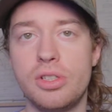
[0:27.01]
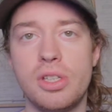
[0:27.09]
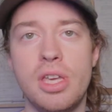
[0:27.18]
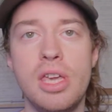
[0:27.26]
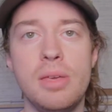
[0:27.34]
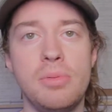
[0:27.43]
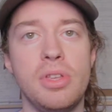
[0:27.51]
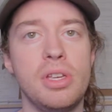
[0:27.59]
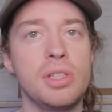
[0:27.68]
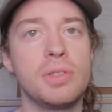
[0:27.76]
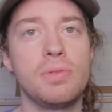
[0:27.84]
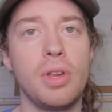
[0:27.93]
keep
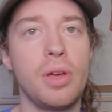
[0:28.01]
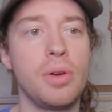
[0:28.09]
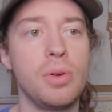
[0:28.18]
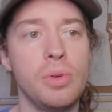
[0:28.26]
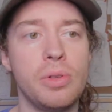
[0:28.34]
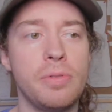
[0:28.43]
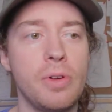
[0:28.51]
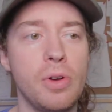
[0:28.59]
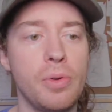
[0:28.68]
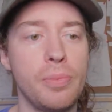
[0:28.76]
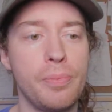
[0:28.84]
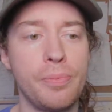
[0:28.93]
things flowing with the
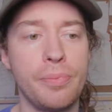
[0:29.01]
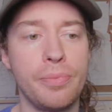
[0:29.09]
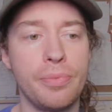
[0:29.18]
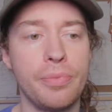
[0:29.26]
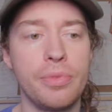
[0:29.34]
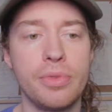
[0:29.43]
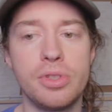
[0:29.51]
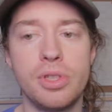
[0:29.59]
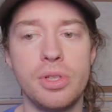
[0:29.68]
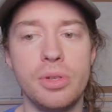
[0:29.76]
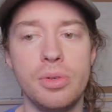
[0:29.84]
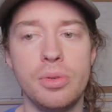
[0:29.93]
film,
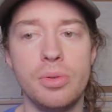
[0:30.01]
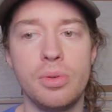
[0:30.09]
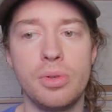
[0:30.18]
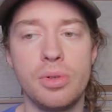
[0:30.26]
to